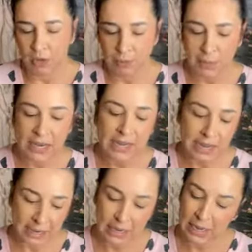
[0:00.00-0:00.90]
but
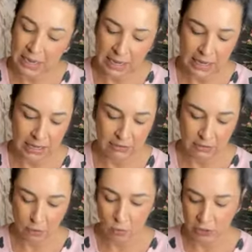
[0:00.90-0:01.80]
it is
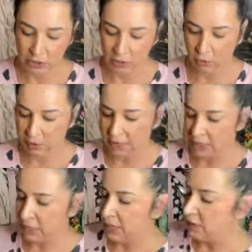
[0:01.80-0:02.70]
really good ribbon.
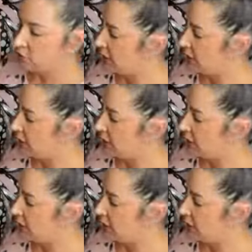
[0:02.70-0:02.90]
So I